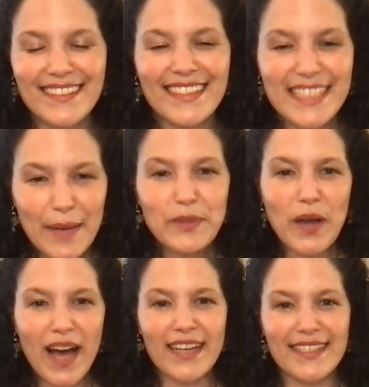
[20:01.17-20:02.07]
is up
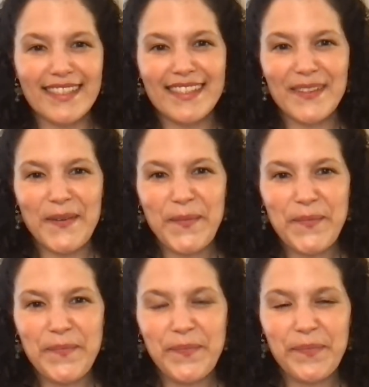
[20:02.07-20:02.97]
to us.
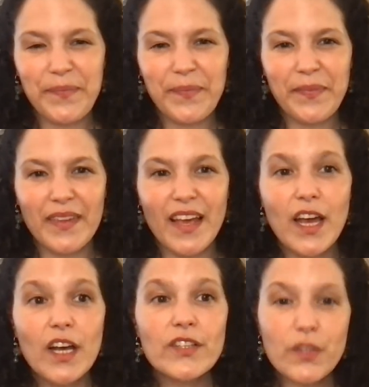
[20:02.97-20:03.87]

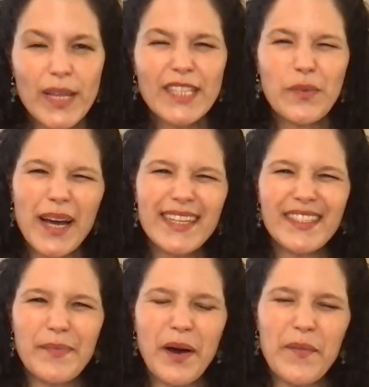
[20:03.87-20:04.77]
So that's why it's
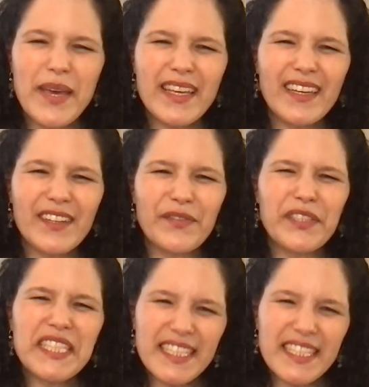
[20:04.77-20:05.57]
about making a really